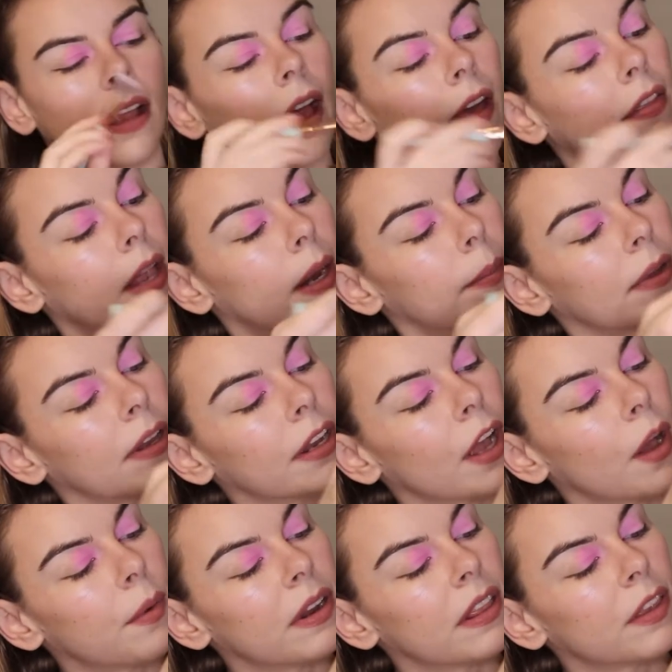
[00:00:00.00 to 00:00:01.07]
and then I'm gonna
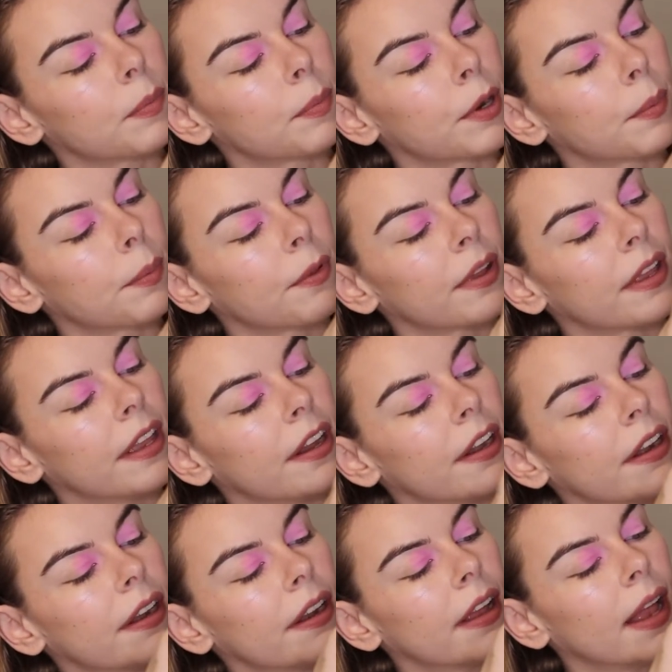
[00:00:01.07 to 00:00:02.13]
go into this purple
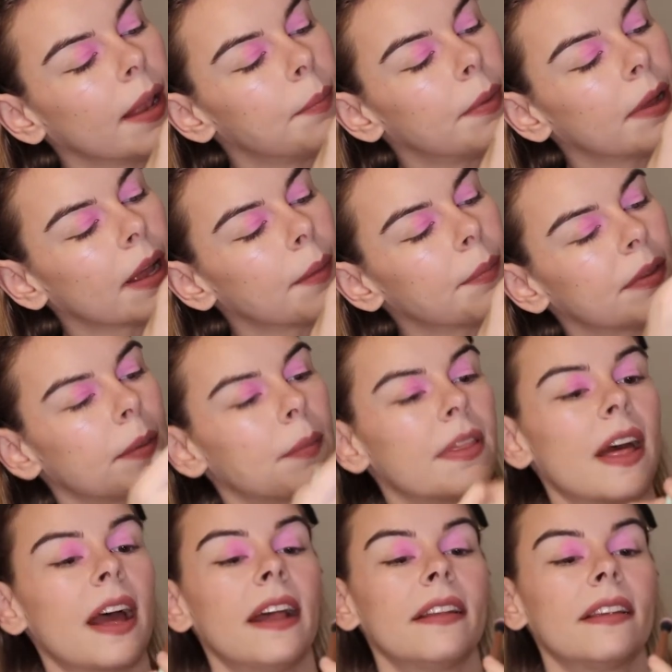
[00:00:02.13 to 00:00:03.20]
here and pick up some of
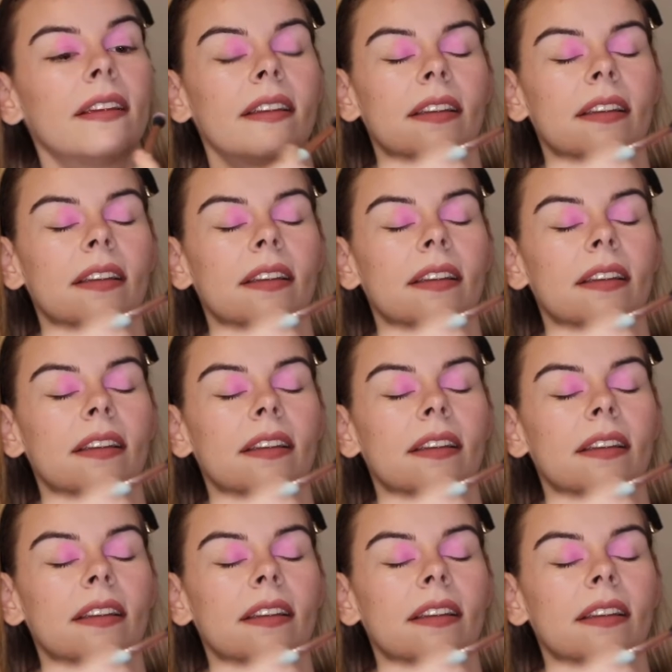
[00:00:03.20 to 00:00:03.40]
that.